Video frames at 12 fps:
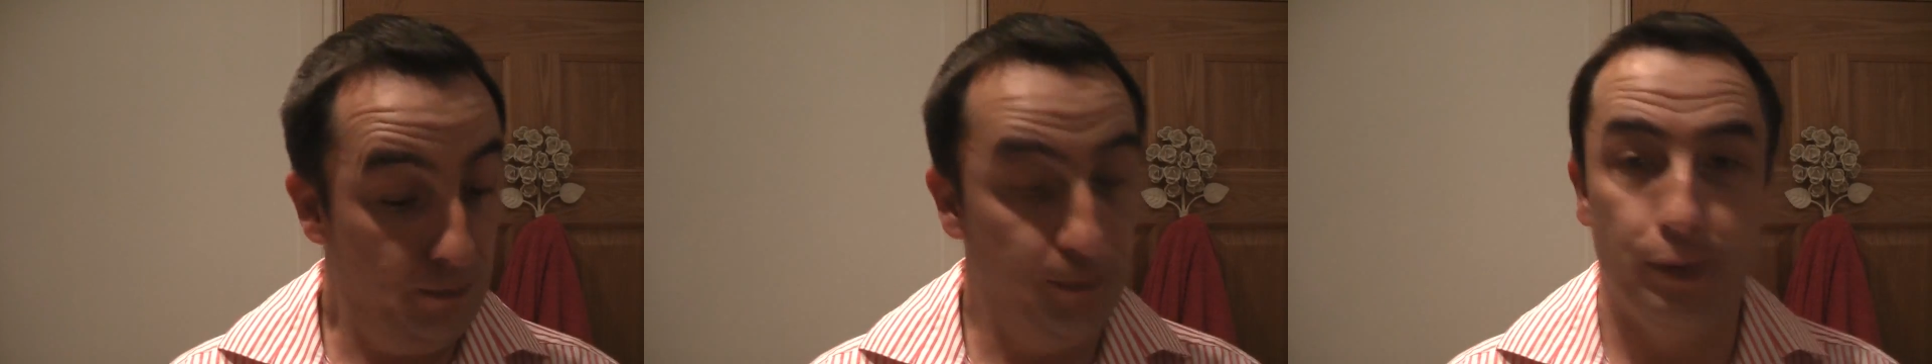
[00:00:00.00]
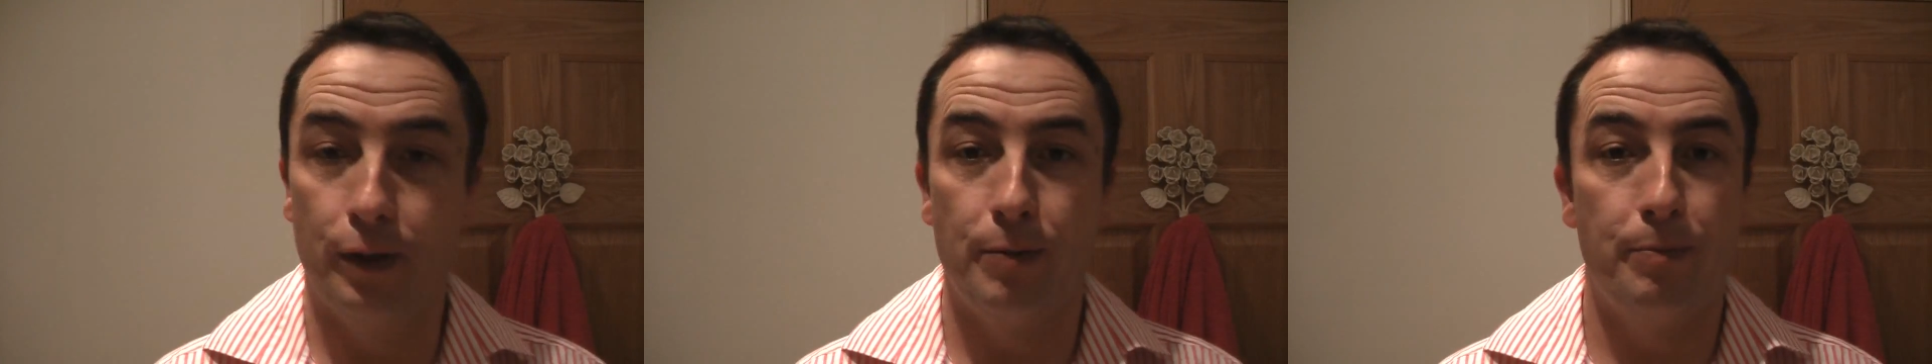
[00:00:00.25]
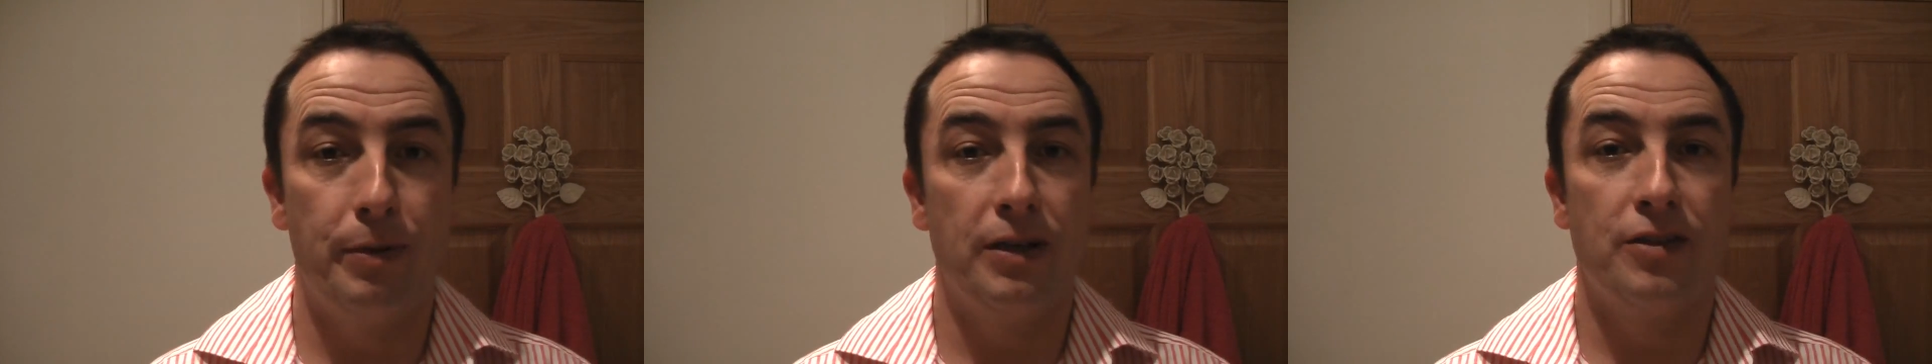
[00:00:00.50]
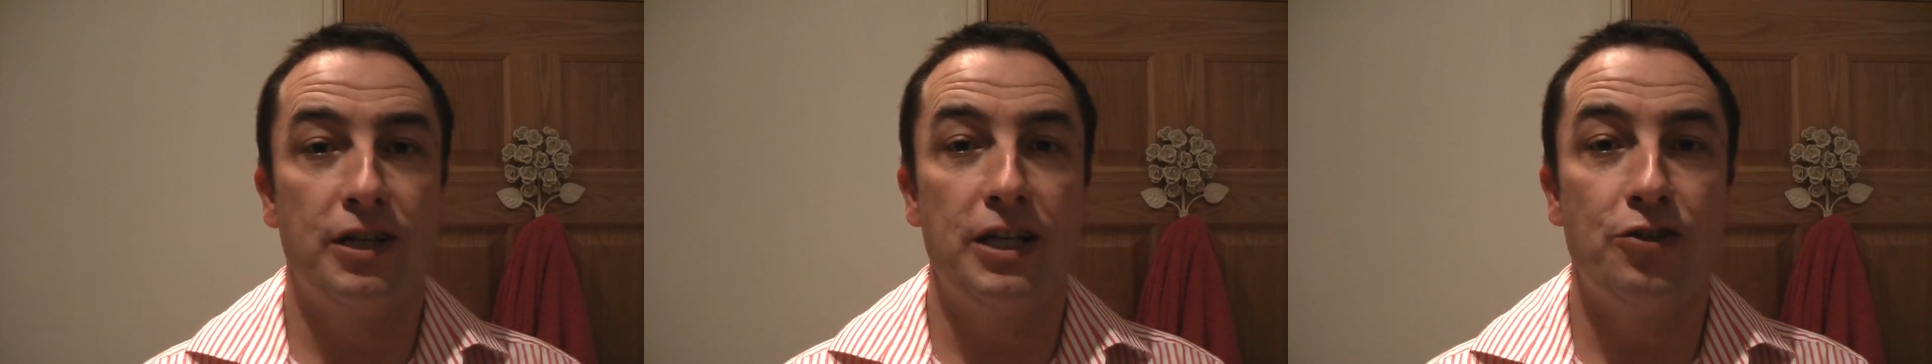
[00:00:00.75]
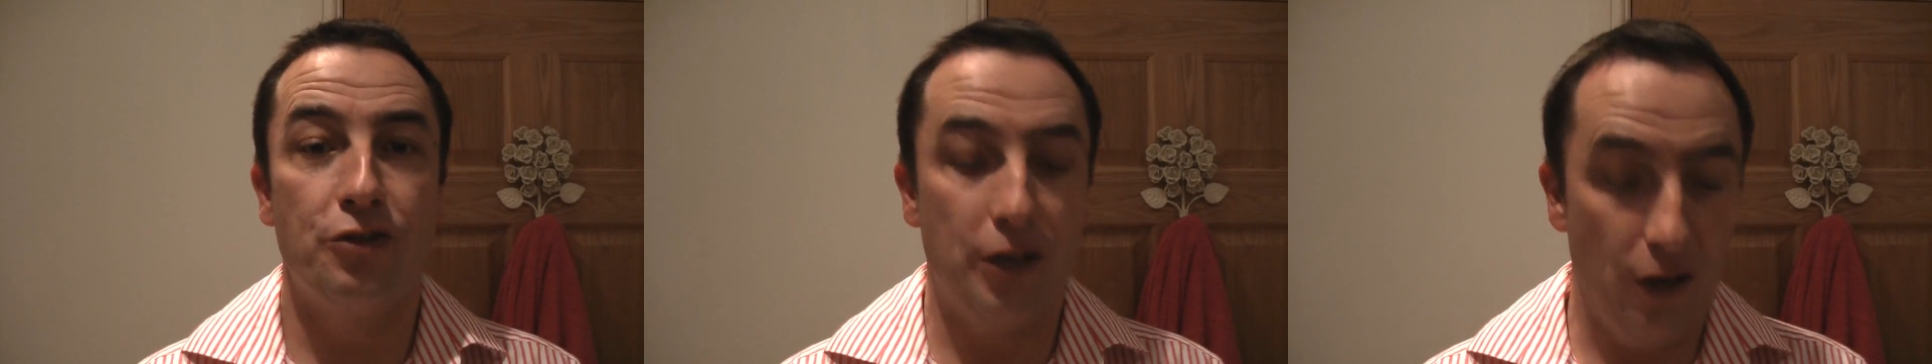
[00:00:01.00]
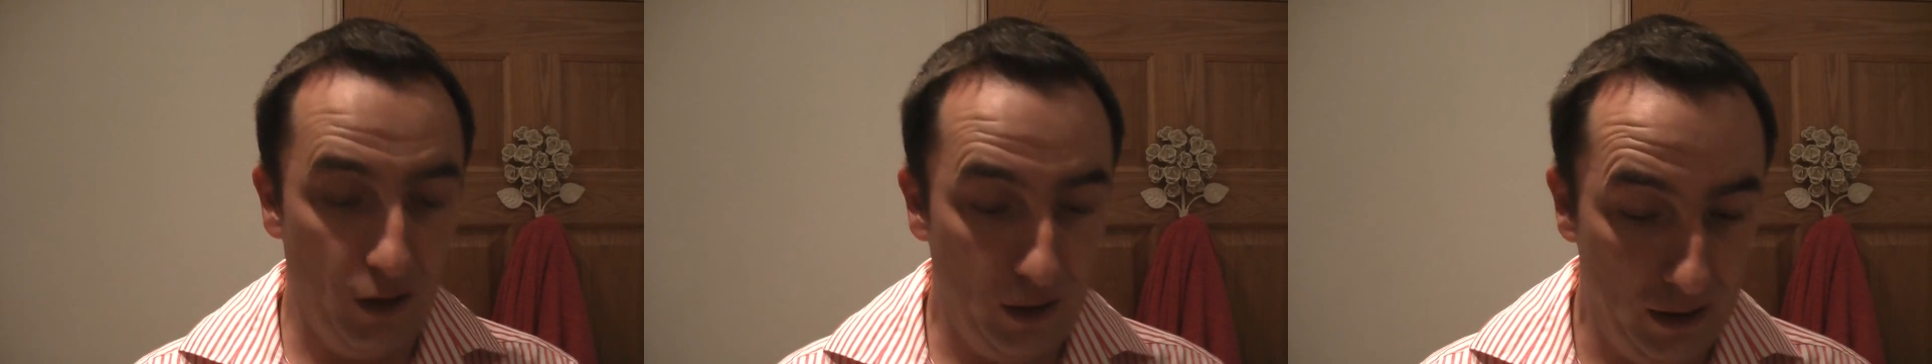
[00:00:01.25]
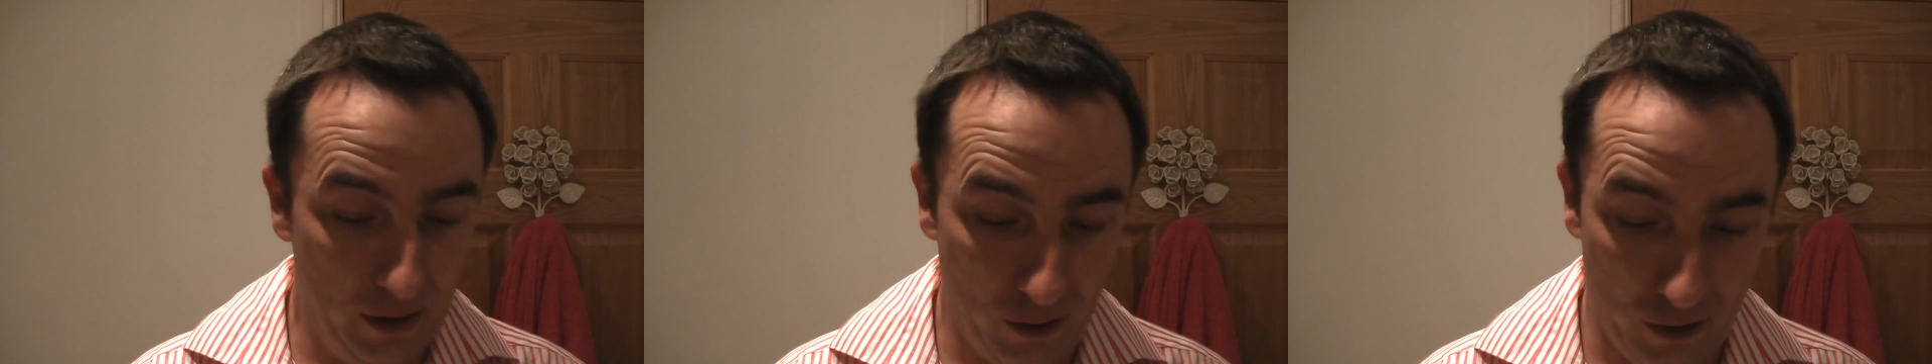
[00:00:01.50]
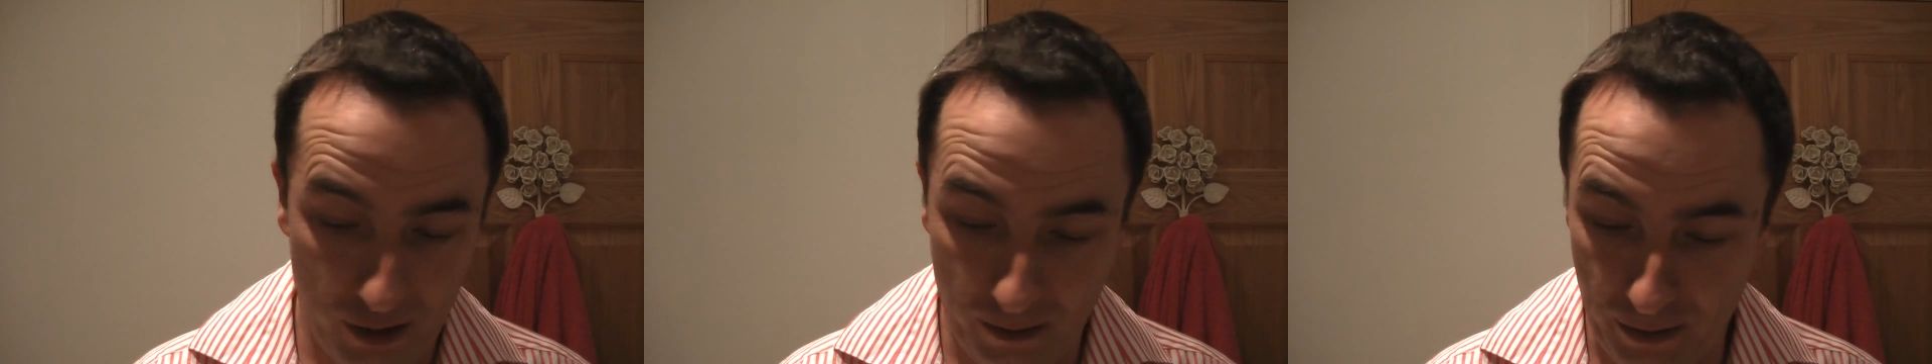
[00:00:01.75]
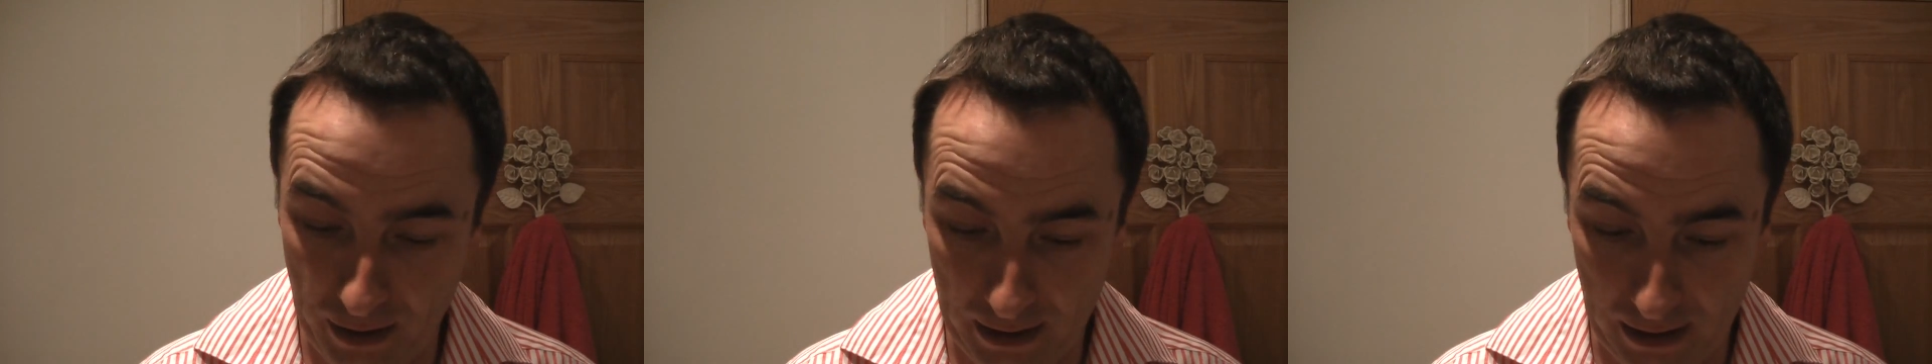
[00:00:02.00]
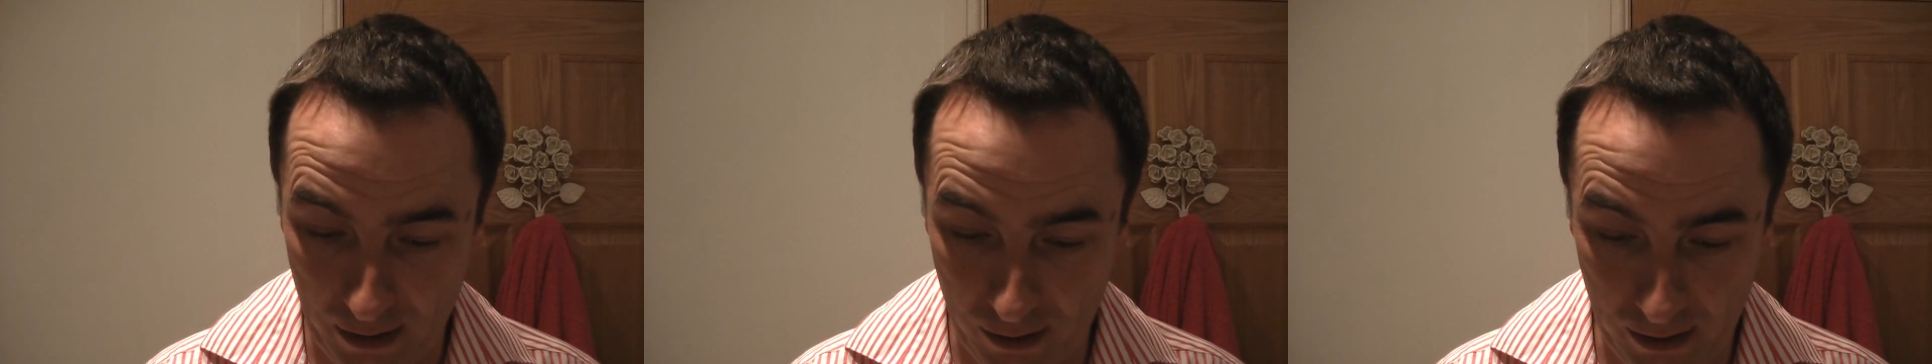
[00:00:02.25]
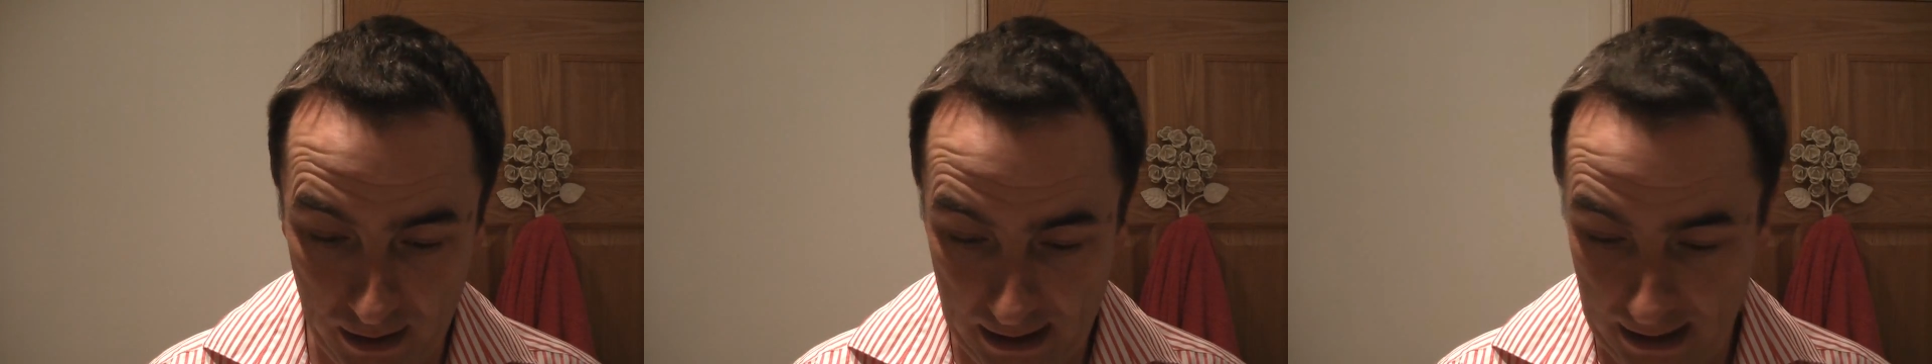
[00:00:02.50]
Put a bit of tea tree oil or something, you know,